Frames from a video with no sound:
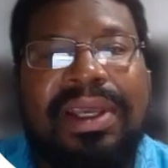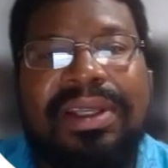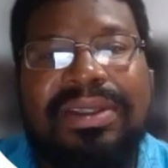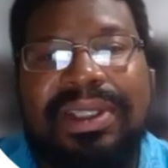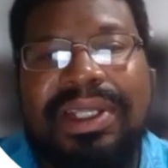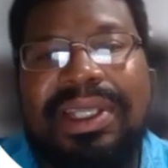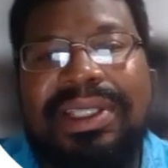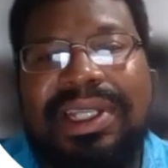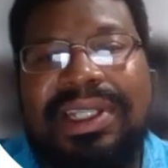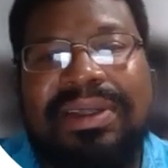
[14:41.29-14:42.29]
So then he's
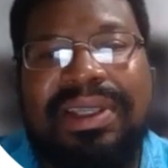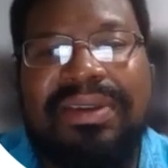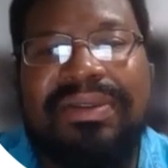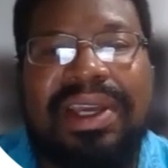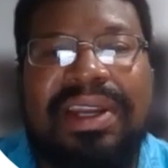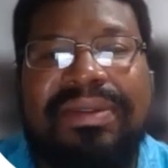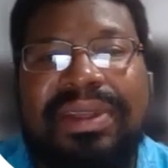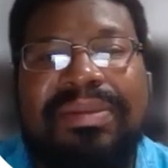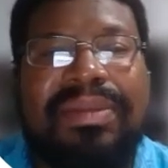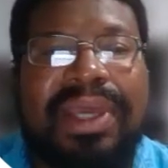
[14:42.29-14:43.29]
going to give kind of
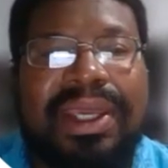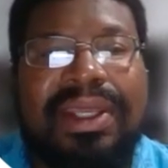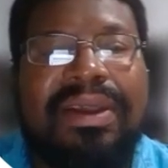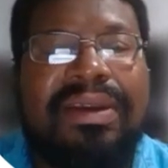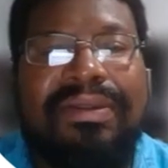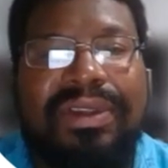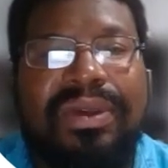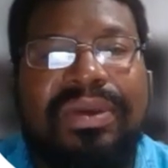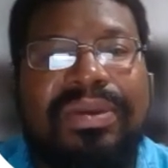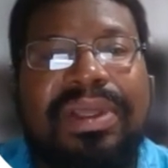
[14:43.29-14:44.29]
the main
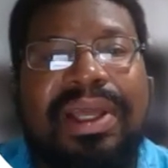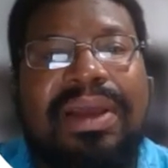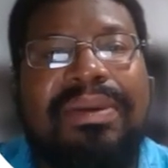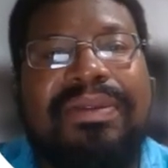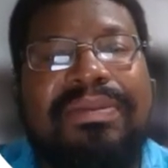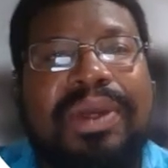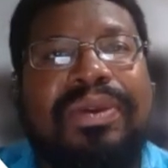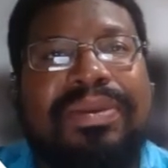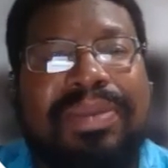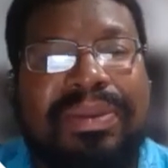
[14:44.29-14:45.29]
view of
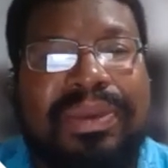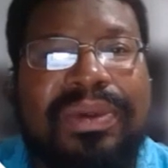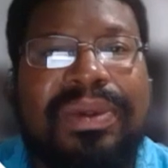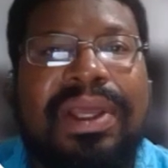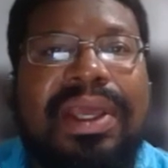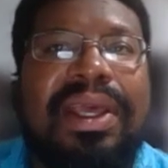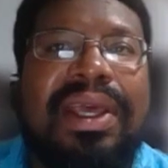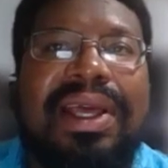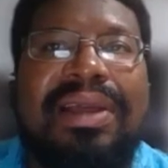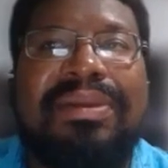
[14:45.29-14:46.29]
most people,
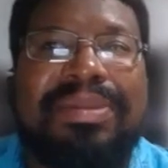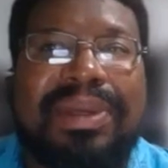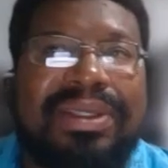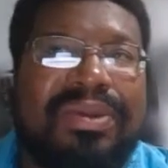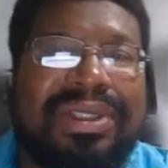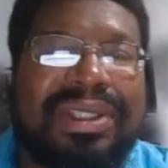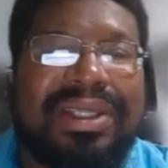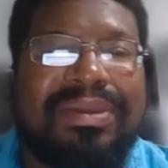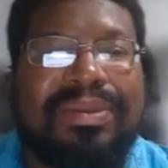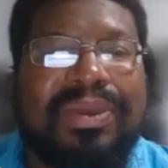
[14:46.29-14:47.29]
especially once
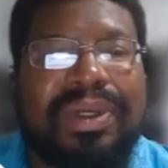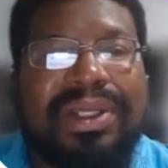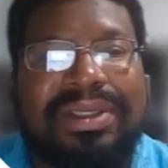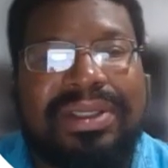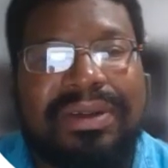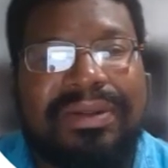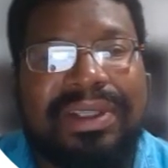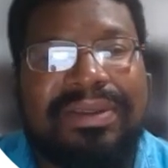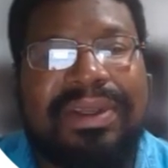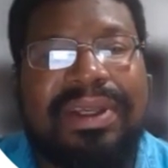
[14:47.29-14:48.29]
again more
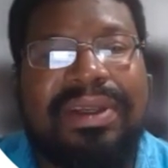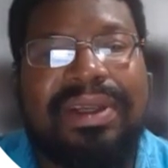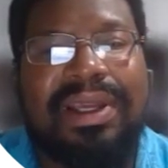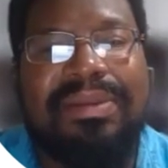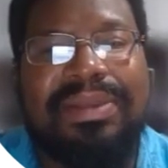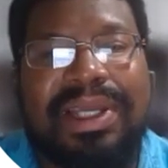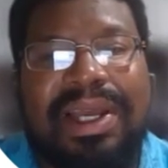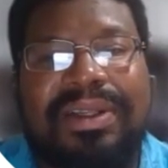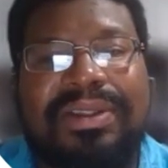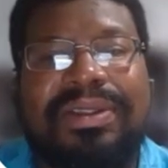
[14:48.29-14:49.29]
conservative
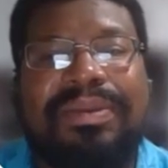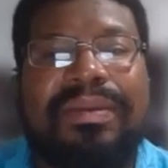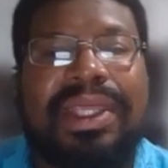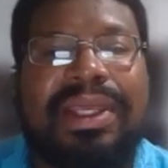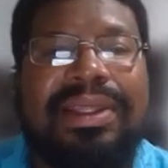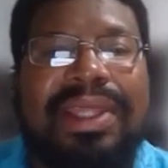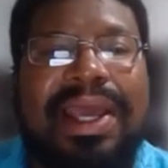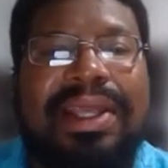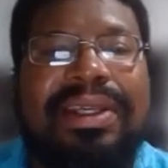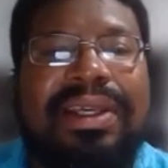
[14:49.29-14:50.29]
scholars,
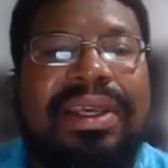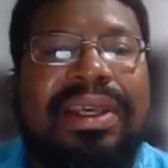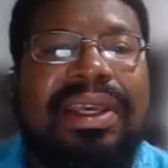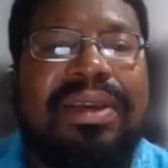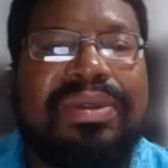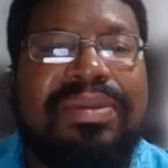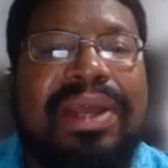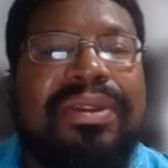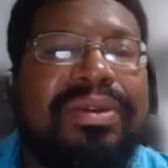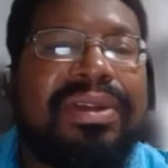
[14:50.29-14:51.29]
that it was
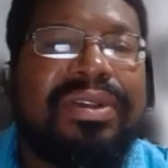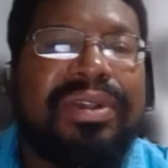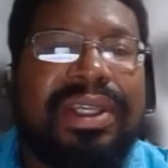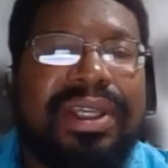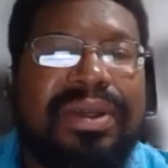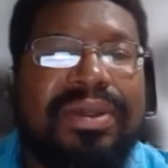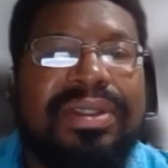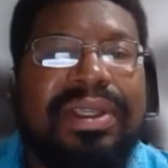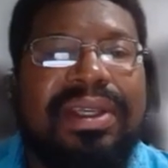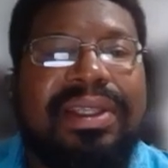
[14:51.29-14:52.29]
about 300
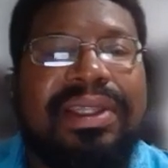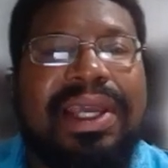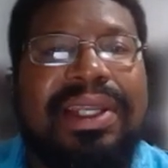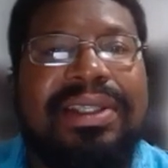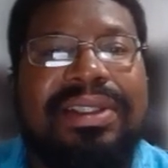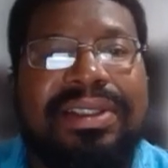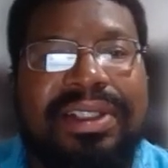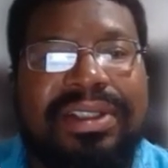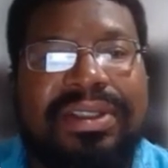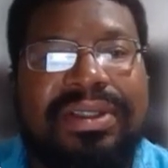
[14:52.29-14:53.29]
years that the
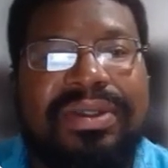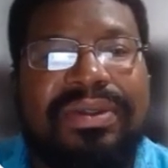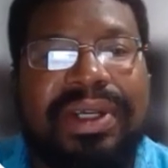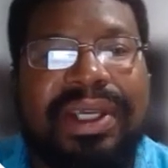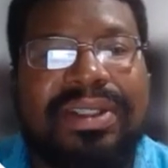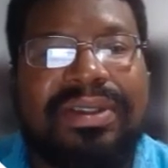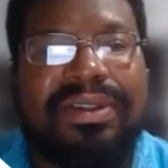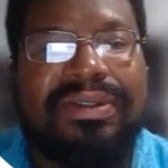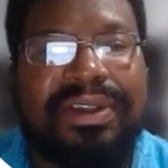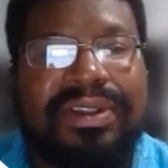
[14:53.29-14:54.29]
judges reigned. So
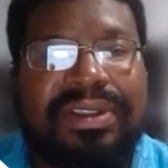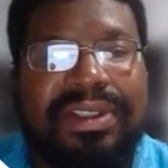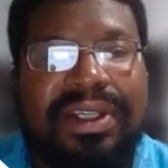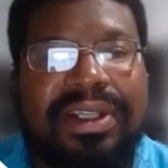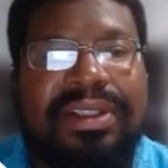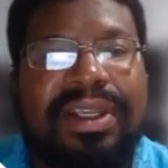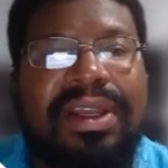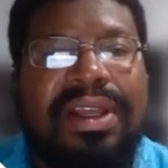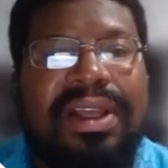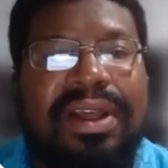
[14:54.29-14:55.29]
the first judge,
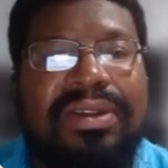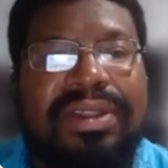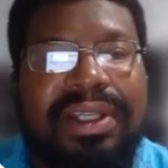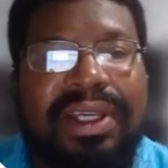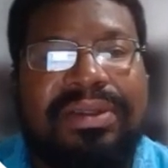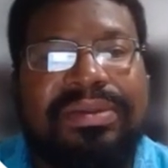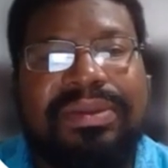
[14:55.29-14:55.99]
Othniel,